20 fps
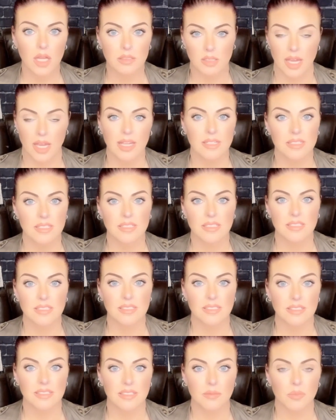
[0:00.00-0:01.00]
is
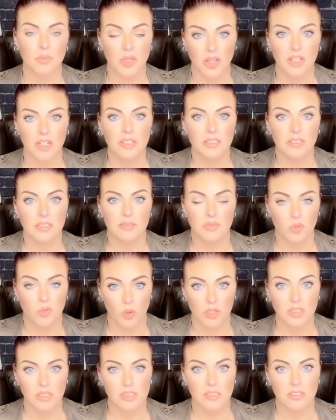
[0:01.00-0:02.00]
blunt
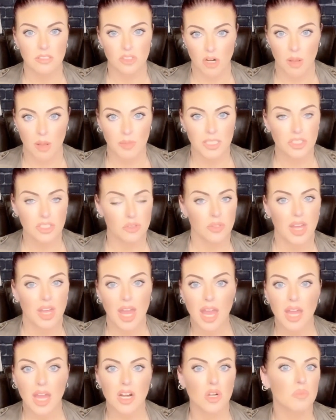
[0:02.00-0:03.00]
force trauma to the
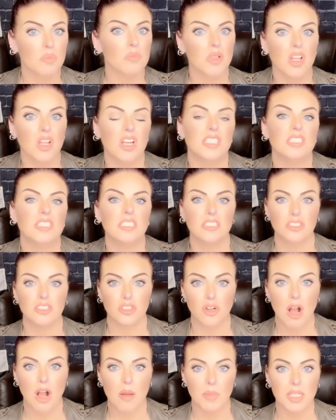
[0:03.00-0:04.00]
head or blunt
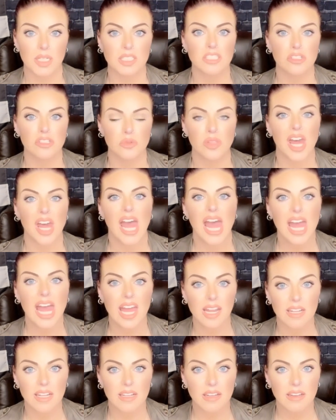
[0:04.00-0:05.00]
trauma to the
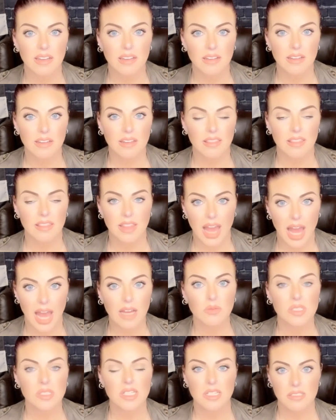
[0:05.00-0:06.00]
head.
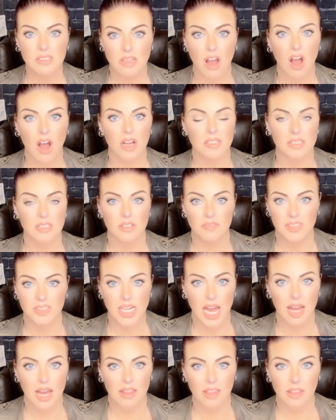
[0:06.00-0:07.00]
That was his cause of
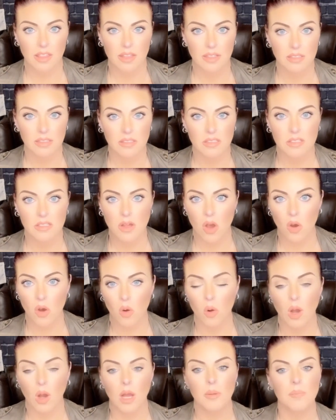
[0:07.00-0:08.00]
death.
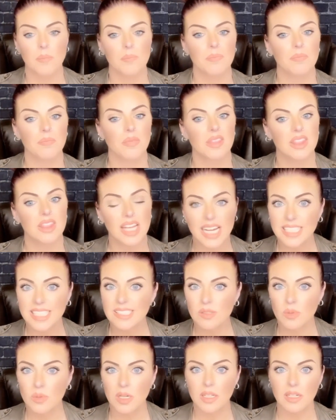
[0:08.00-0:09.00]
So
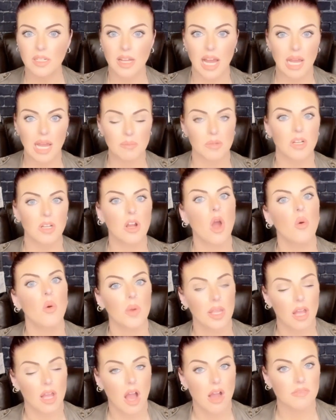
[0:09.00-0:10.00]
that's what I'm
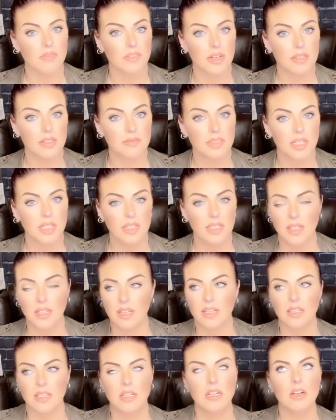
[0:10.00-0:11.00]
going off of.
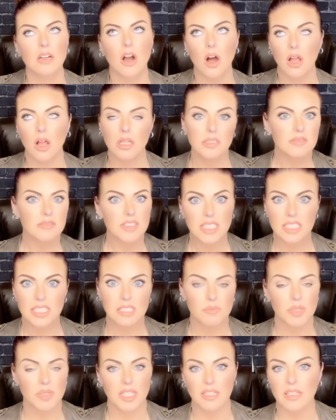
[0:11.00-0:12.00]
Could all of
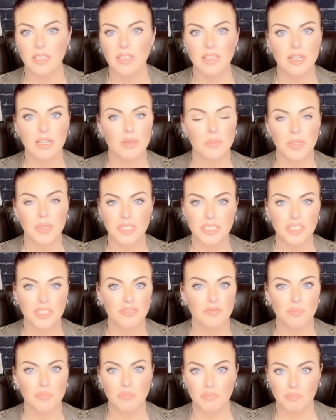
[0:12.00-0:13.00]
this be a bunch
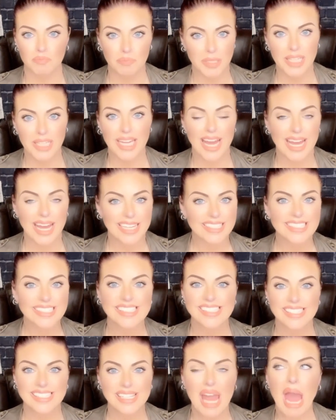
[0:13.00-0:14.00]
of
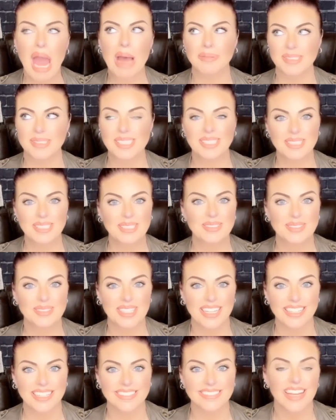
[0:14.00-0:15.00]
BS?
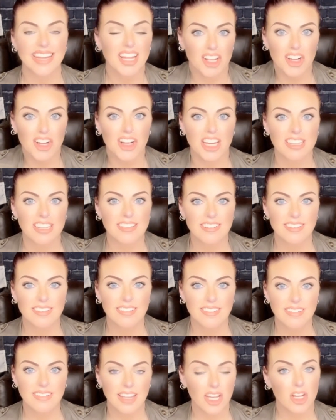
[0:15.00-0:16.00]
Absolutely. It could.
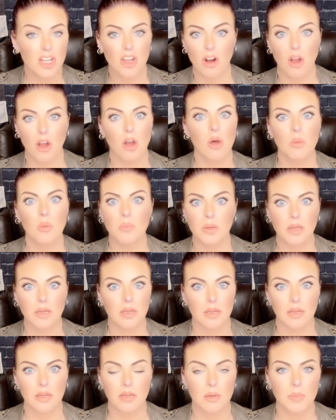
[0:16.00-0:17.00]
It could all
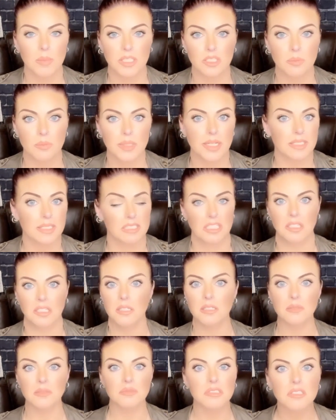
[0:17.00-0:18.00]
be a bunch of BS. He
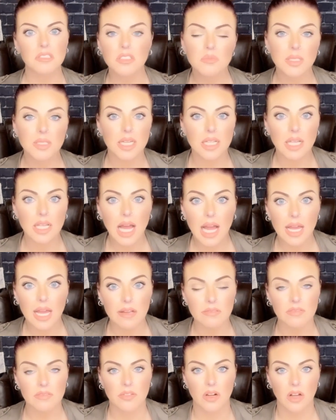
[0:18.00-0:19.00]
could still be
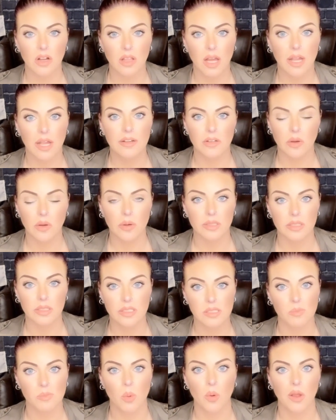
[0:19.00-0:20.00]
alive for all I know at
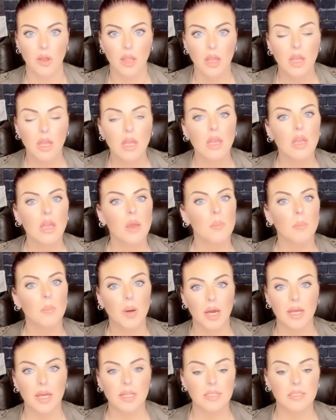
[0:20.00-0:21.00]
this point.
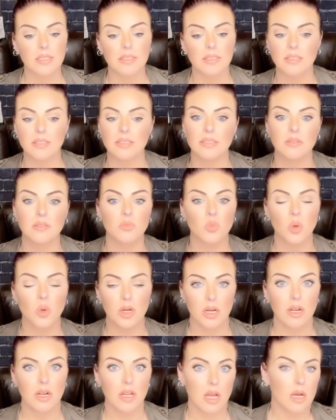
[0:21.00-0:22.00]
But we're
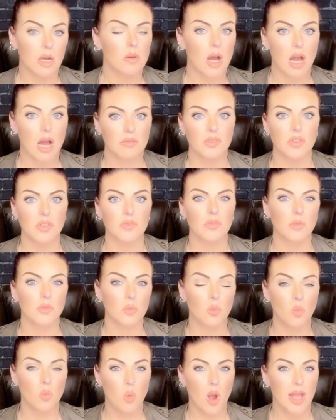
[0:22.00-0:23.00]
going to go off
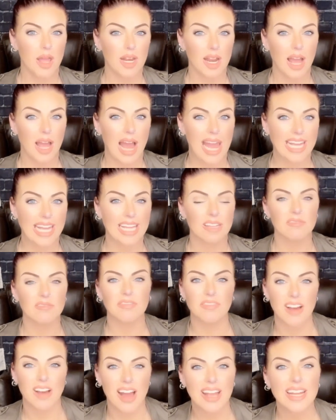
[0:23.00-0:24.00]
of what I can
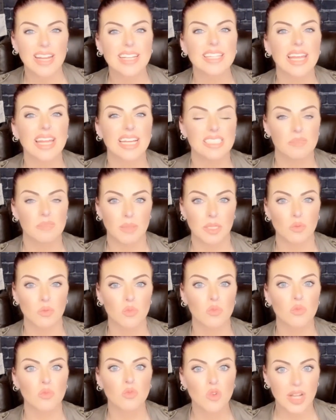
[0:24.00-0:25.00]
find that's been
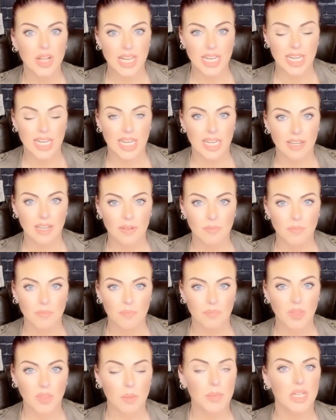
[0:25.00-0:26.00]
written.
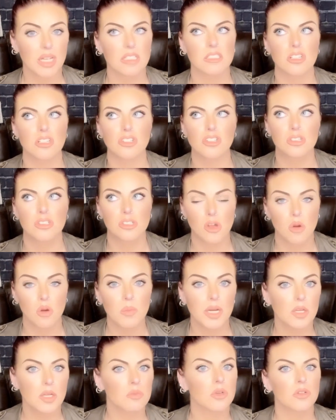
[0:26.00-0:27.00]
Because there's so
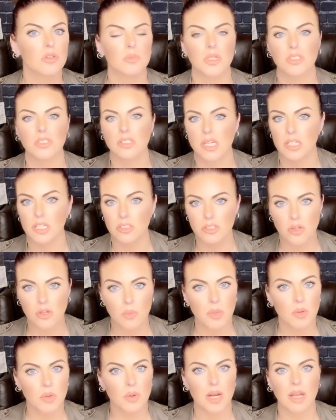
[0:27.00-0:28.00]
many rumors and so
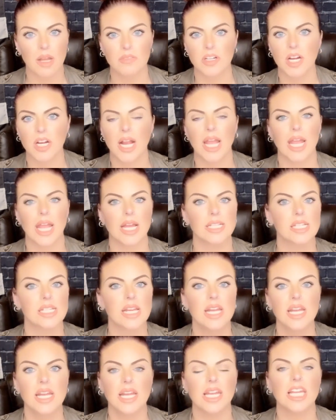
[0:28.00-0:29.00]
many whatever and
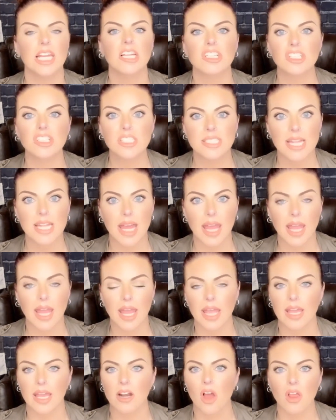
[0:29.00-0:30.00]

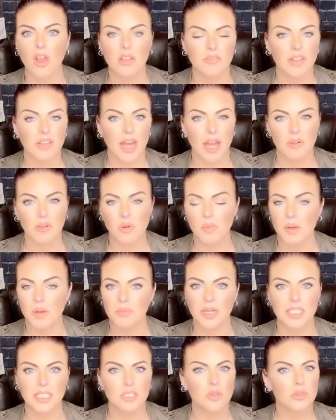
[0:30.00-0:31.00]
hearsay and all of that. And
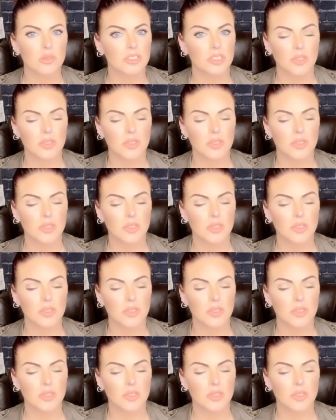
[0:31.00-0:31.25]
remember, I told you